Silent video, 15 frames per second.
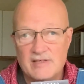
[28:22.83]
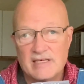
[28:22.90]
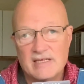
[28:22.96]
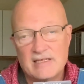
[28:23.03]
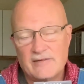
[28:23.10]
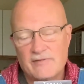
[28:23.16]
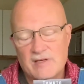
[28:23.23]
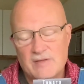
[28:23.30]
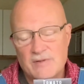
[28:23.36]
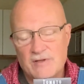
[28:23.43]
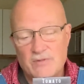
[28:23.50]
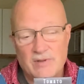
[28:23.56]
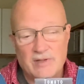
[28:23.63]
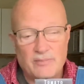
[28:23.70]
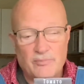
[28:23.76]
any difference
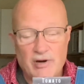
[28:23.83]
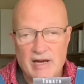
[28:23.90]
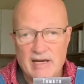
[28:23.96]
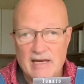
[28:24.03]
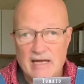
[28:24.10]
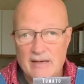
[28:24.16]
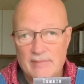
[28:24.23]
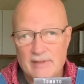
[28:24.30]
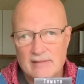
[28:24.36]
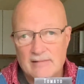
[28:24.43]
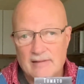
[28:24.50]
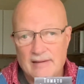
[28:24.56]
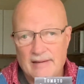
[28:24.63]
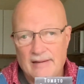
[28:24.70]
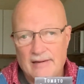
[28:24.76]
between a brand name
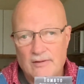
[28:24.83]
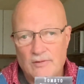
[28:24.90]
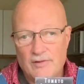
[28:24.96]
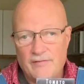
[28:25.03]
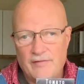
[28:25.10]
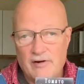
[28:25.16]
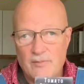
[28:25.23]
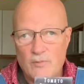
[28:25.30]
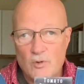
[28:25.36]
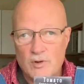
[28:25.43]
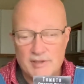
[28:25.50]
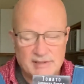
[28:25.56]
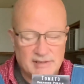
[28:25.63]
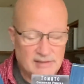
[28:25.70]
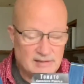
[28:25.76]
and, you know, the Ferry
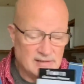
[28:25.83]
Morse